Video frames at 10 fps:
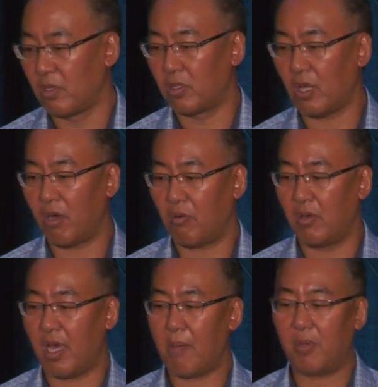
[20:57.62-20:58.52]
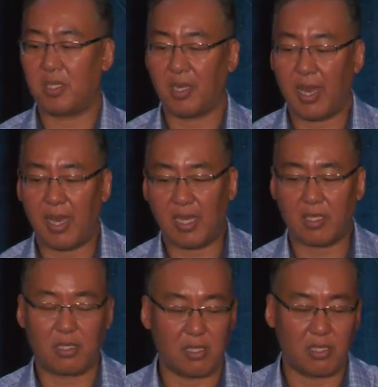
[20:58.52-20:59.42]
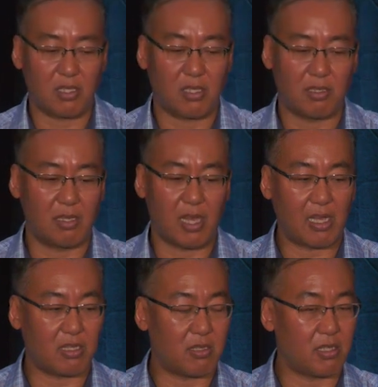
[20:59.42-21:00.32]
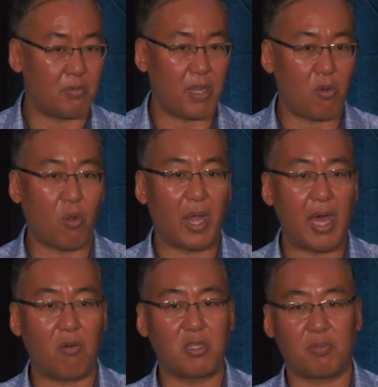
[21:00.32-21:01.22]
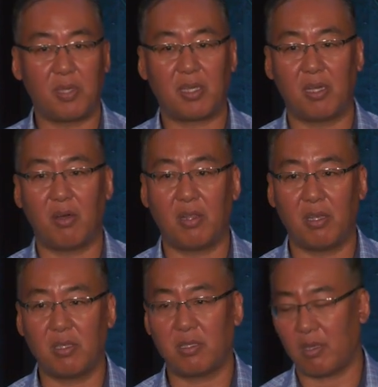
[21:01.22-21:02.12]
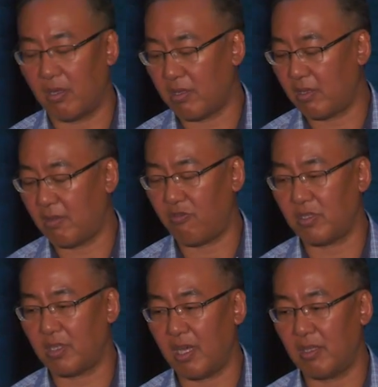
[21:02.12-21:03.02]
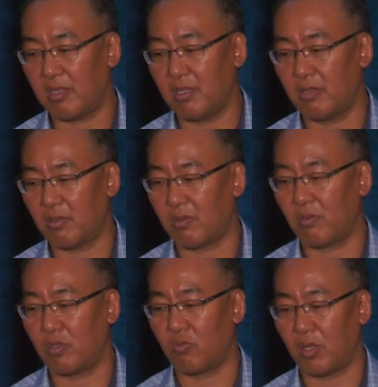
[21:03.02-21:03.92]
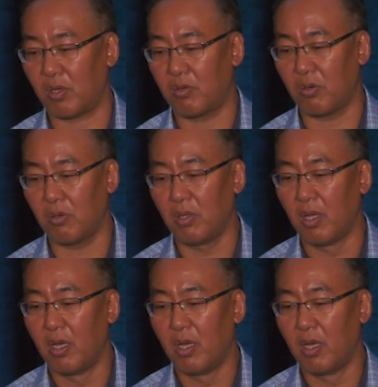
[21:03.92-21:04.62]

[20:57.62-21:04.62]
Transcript: So epigenetics, I could spend a whole hour speaking on this, on the different sciences. It's really cool.